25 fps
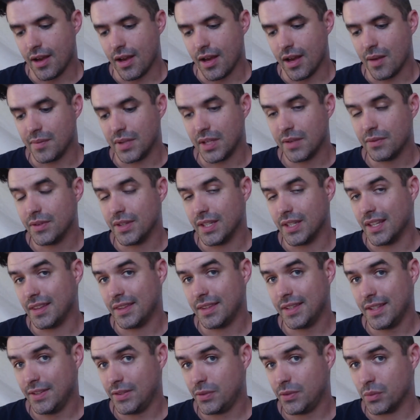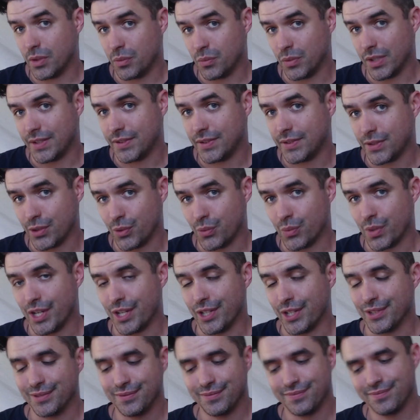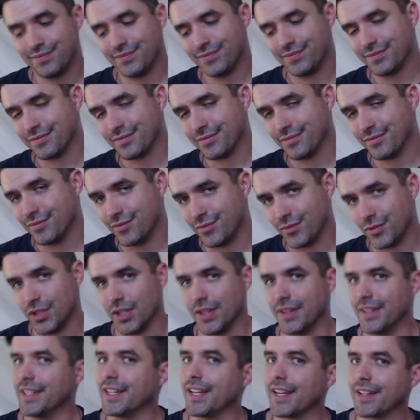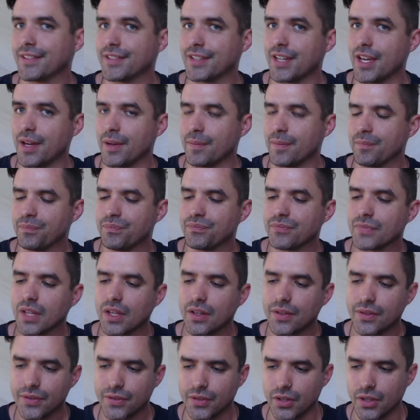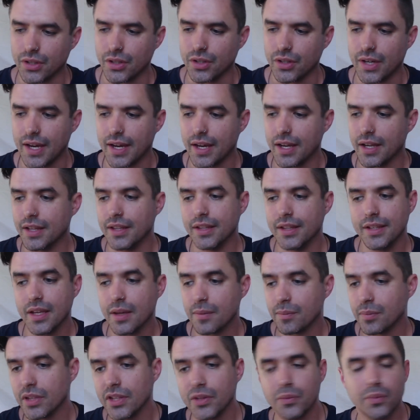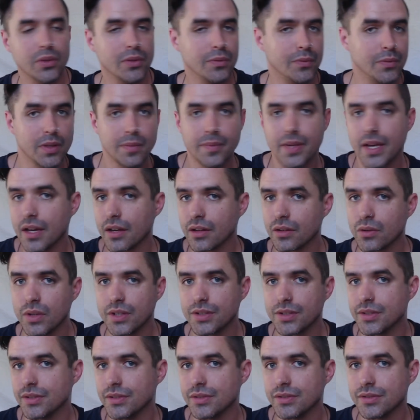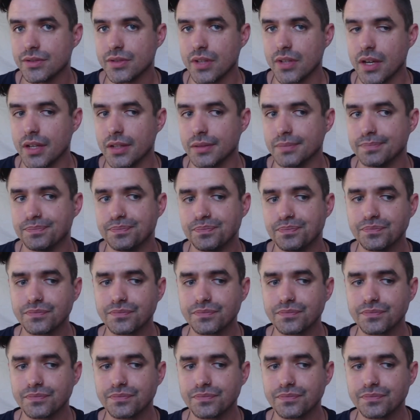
given that this one went so well, on the next game. So yeah, please put feedback, questions, and